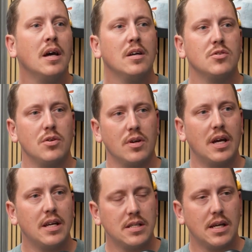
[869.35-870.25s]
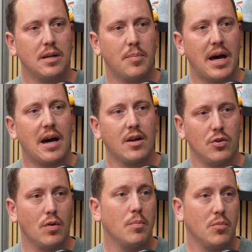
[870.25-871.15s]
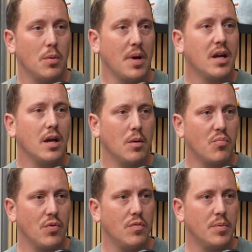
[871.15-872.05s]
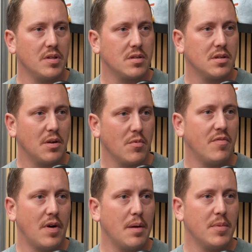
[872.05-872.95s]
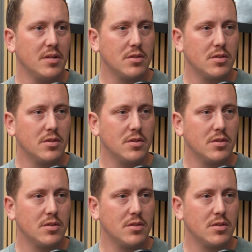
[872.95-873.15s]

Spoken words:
So you're getting data back and you're making improvements and refinements.